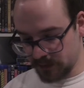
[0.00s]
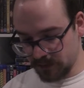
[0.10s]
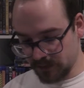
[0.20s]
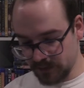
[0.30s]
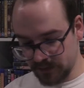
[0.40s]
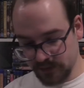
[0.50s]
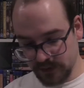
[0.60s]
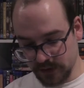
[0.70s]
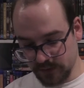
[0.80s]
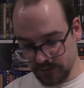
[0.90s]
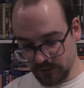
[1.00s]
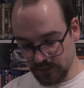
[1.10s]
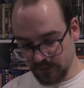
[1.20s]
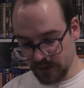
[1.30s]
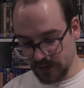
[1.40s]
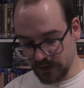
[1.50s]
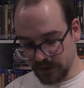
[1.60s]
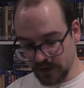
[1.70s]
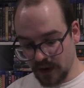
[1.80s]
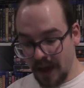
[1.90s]
I'll be honest. I have no fucking
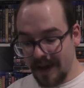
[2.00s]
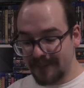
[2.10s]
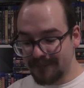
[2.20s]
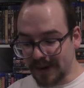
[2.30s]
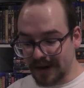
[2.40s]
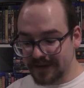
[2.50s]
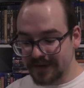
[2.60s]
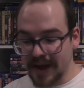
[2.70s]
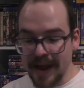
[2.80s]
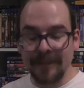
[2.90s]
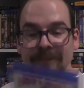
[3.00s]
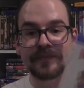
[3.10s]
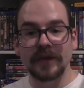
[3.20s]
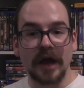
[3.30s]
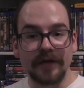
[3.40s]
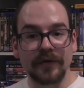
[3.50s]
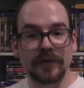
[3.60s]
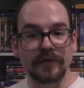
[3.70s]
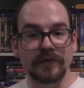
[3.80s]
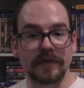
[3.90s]
idea. But I've
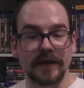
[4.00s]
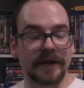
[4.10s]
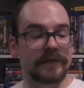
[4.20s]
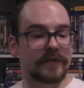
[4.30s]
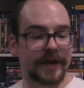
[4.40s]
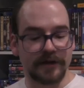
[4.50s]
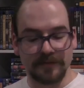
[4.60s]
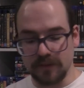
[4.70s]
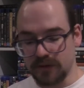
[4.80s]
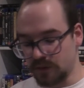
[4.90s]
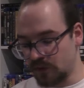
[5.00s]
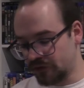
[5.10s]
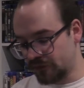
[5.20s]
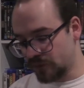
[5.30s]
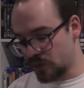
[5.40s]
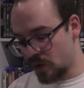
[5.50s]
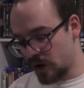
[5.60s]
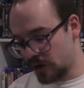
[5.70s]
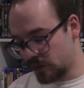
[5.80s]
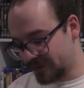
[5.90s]
heard good things, and I've been wanting to watch it for a
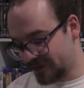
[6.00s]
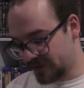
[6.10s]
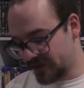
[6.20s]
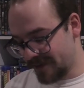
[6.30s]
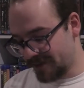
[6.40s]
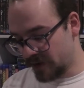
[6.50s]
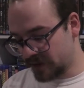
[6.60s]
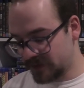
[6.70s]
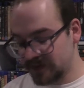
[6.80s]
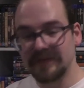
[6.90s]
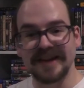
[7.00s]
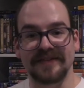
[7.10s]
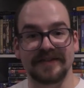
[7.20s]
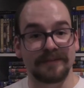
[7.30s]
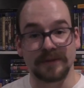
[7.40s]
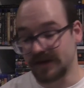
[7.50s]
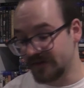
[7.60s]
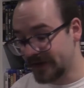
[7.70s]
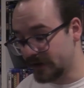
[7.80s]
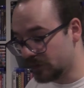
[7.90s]
while, so $10 sounds like a bloody
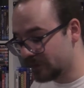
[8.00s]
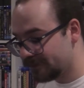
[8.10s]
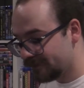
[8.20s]
steal.